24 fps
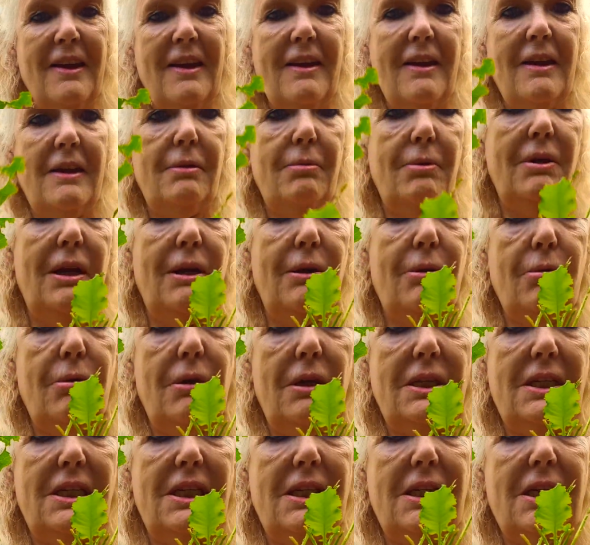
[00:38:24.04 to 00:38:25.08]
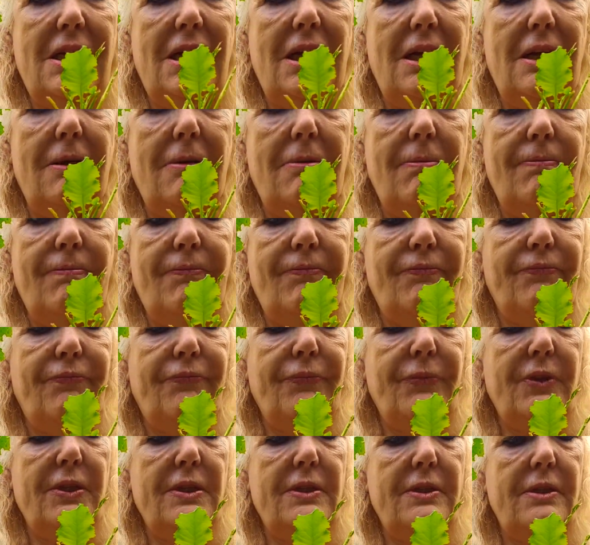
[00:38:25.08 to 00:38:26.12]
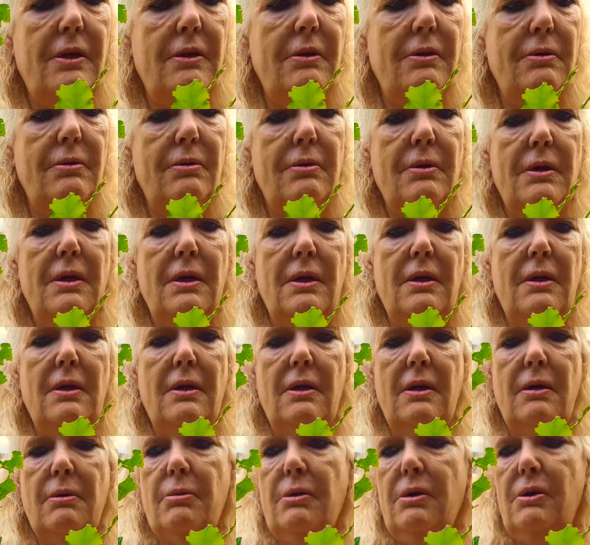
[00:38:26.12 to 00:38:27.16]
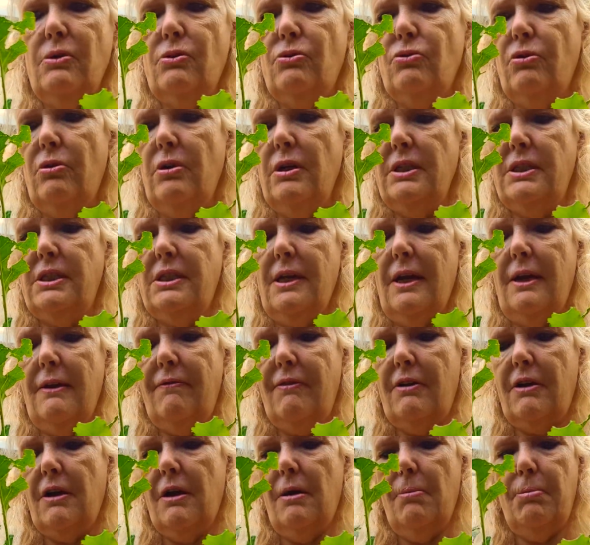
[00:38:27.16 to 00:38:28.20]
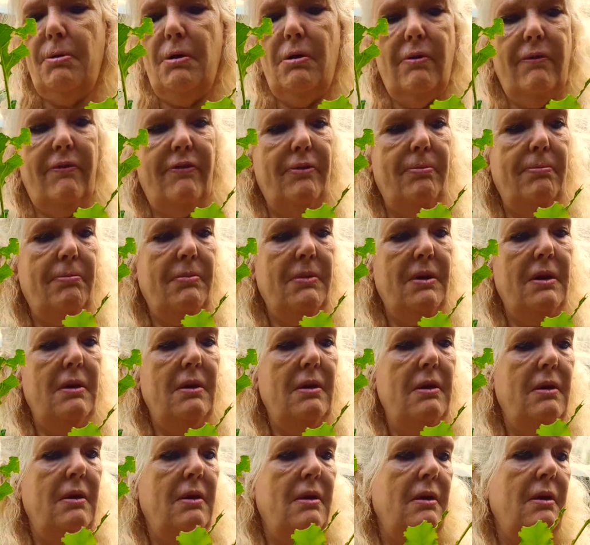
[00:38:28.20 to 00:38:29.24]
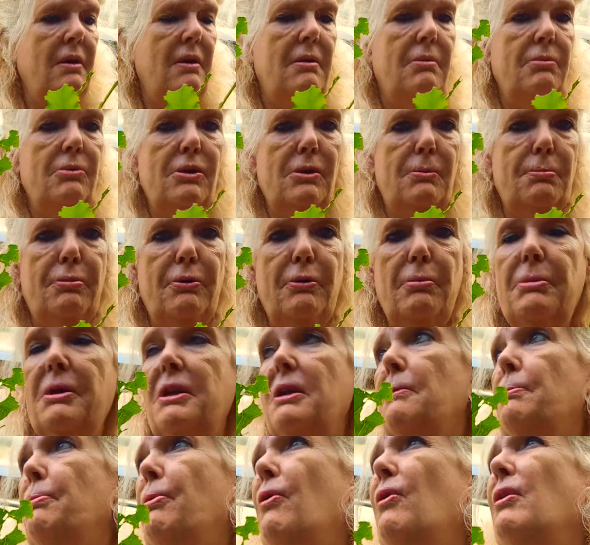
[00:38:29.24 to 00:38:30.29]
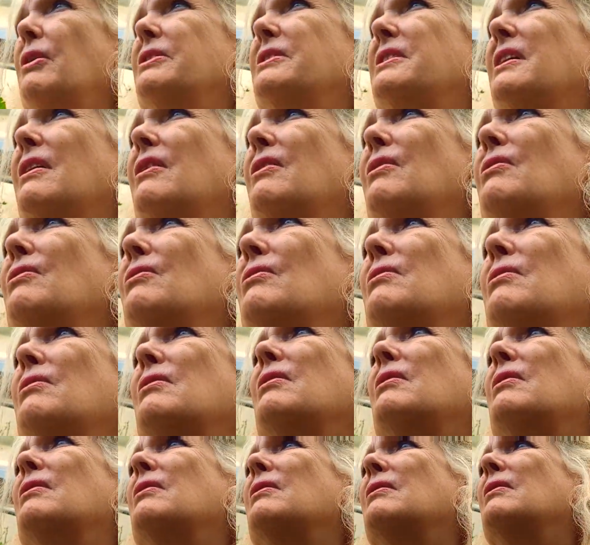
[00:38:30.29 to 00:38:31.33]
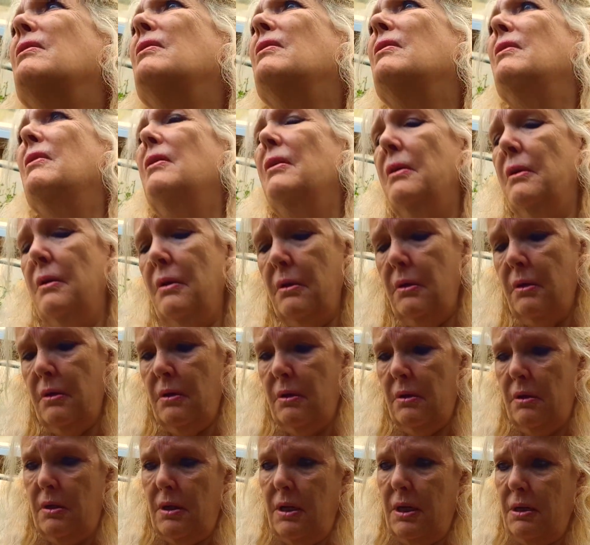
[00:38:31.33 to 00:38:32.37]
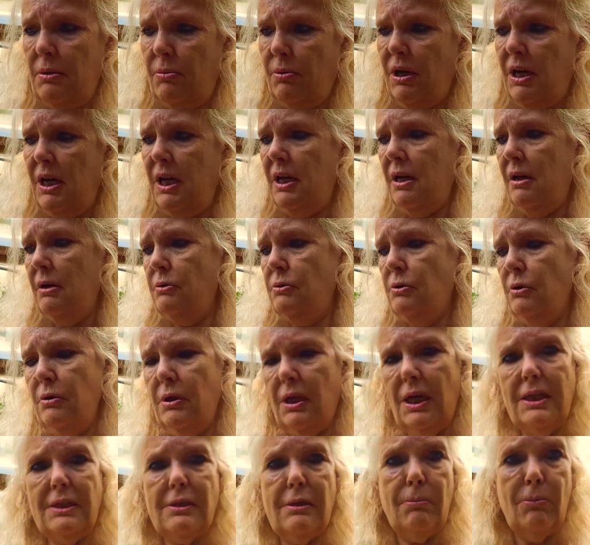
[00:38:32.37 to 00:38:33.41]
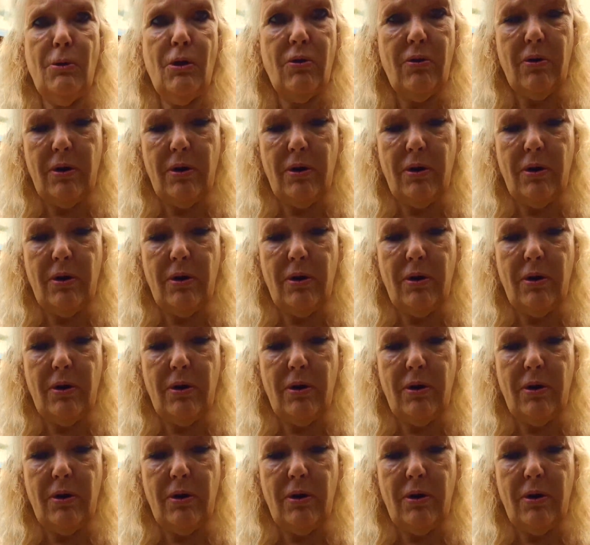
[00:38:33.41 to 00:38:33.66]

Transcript: Anyway, look what I did here. So I'm going to try and save a couple of them and just put them in the polytunnel. Anyway, I'll do that tomorrow.